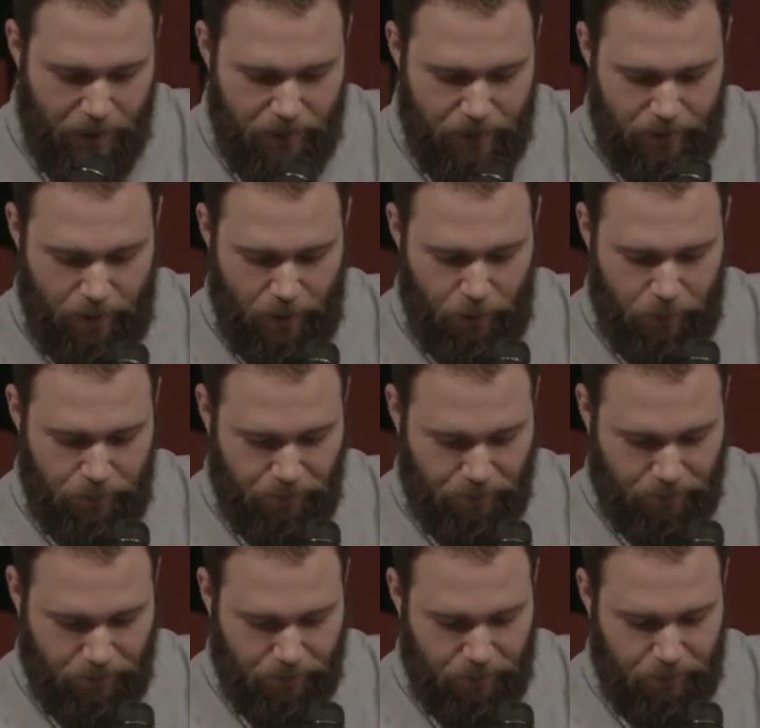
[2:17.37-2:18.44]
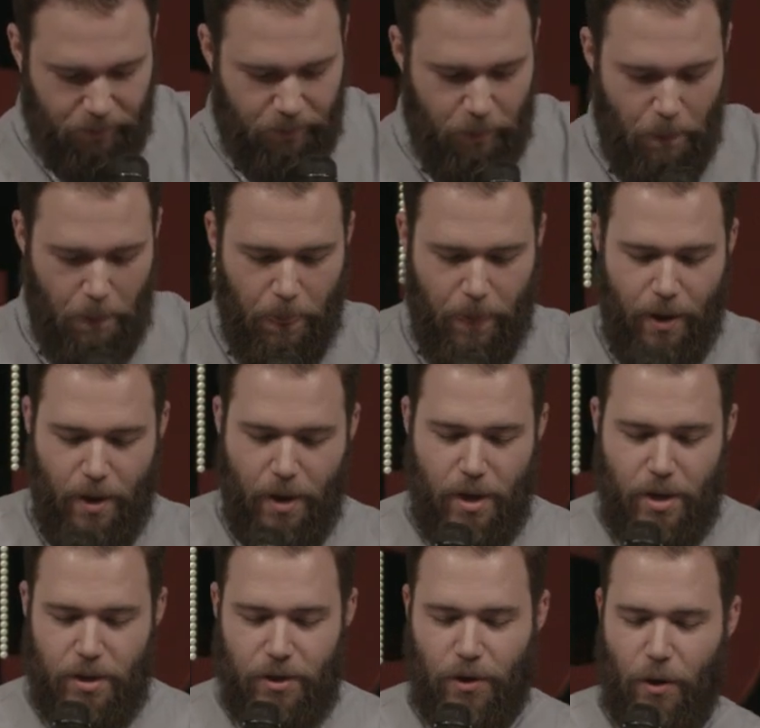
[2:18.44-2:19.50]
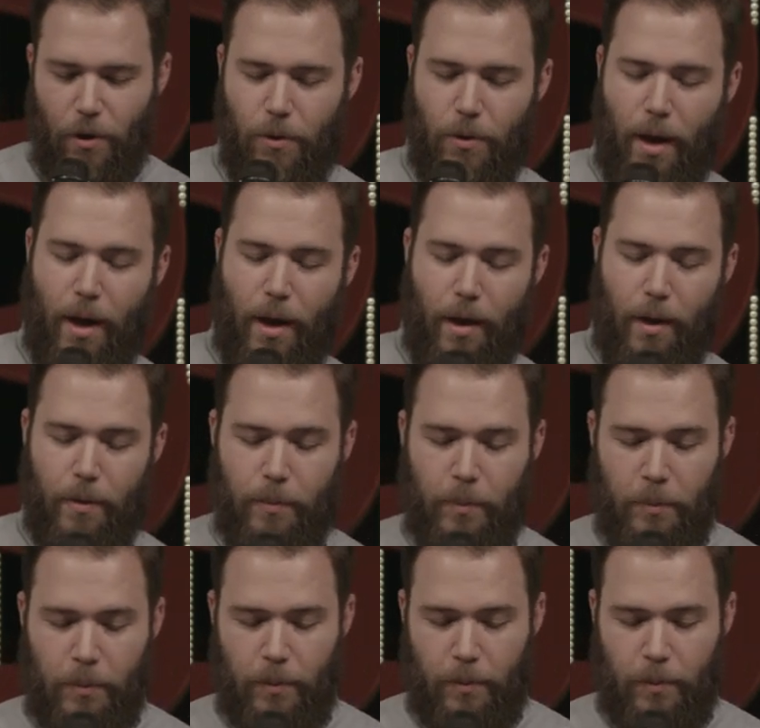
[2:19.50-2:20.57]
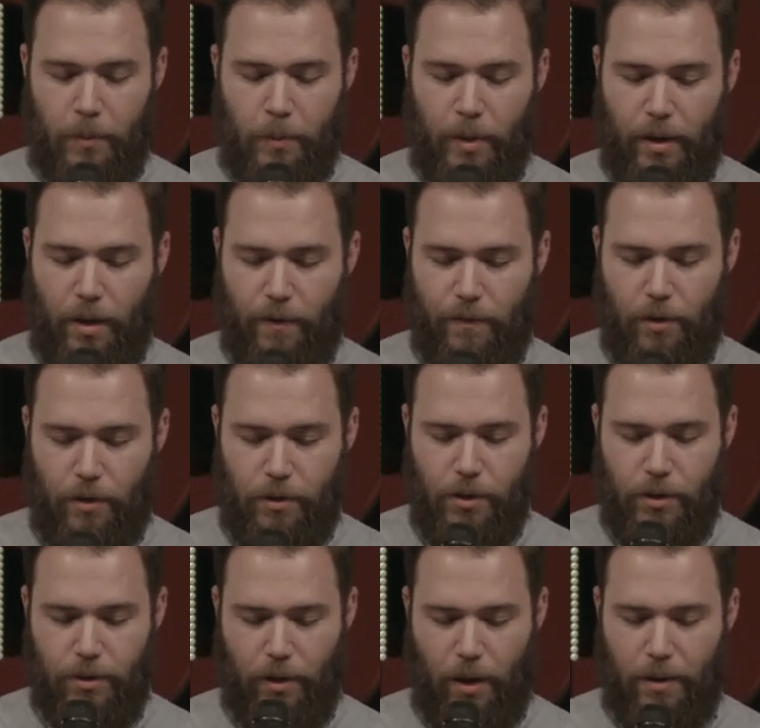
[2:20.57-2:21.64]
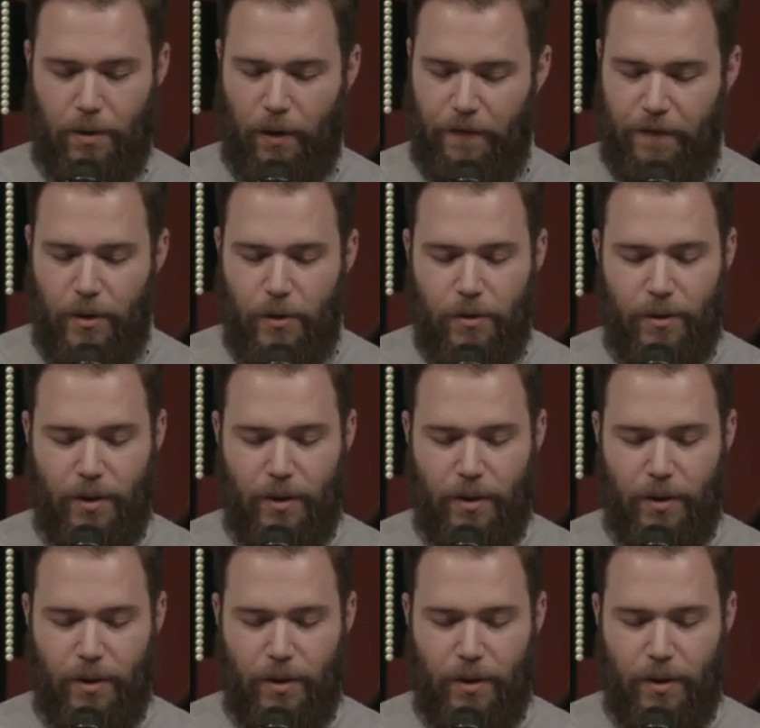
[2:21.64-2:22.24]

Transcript: So, so um, I'm going to cover just a, a, few